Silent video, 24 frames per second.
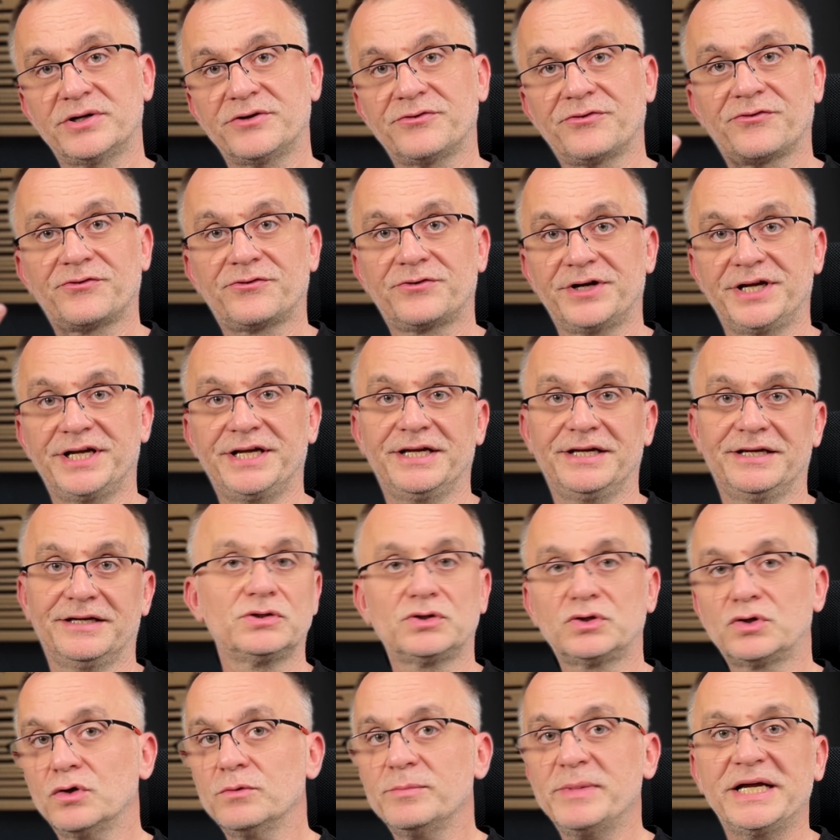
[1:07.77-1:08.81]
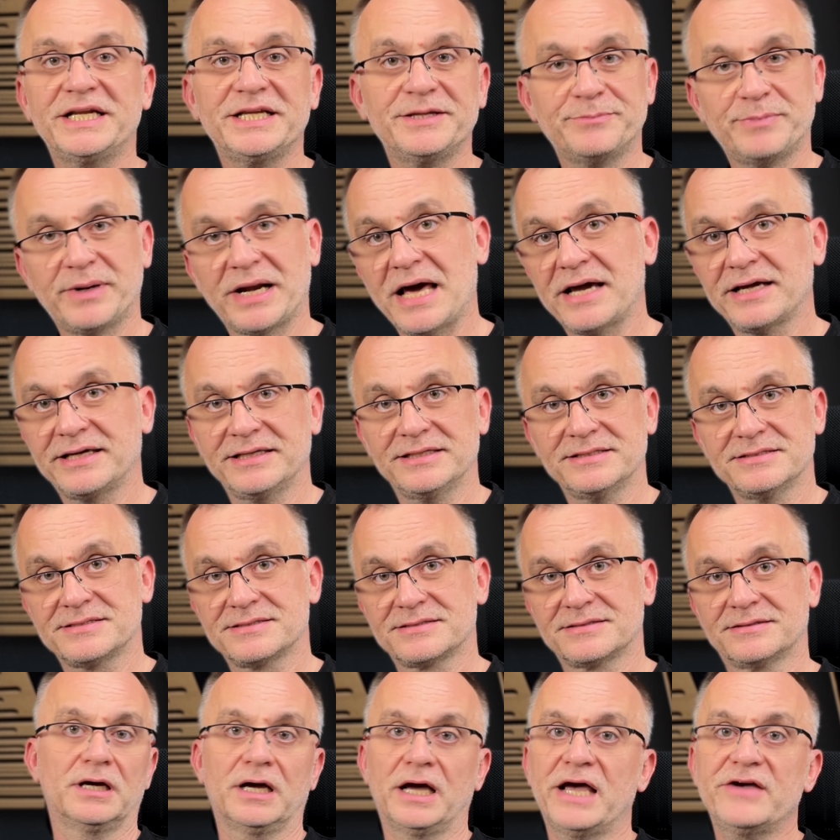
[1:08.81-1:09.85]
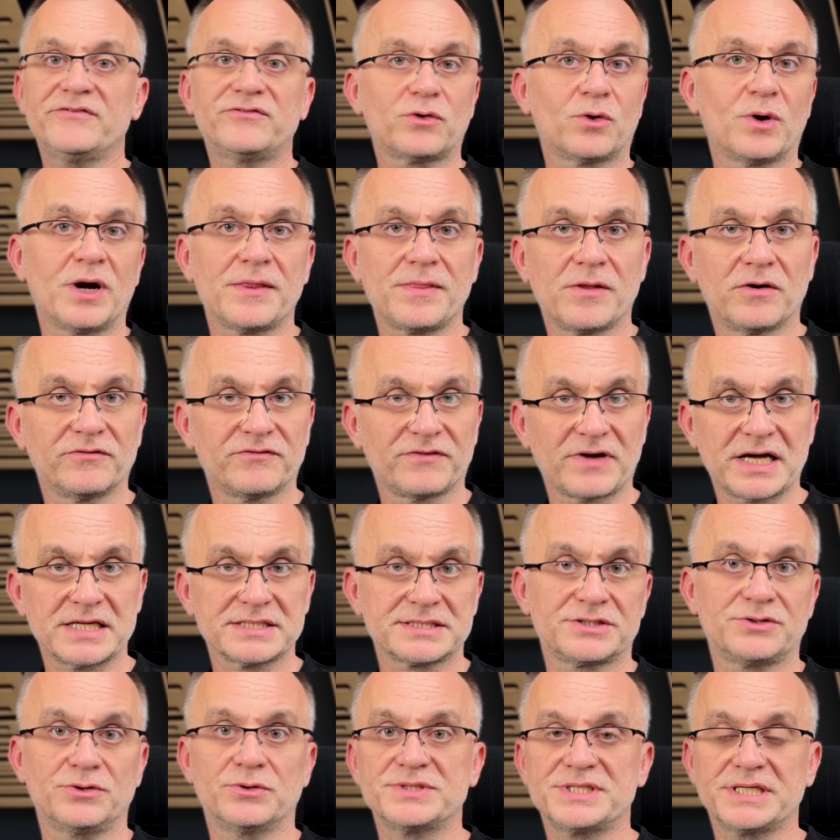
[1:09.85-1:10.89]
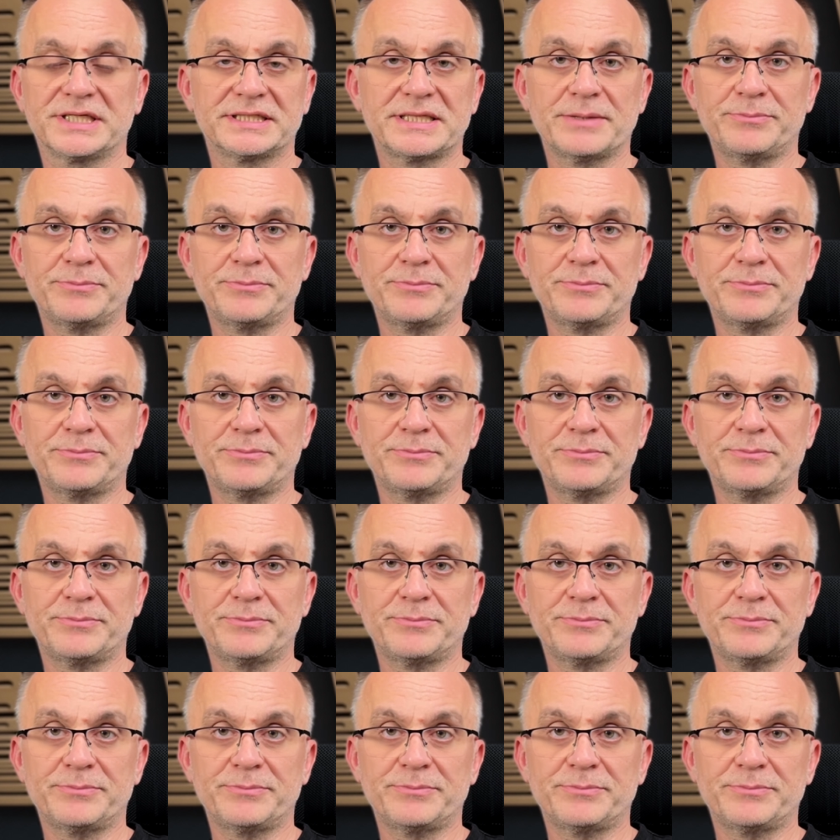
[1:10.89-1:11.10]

3. Too many plugins. Every one of us using the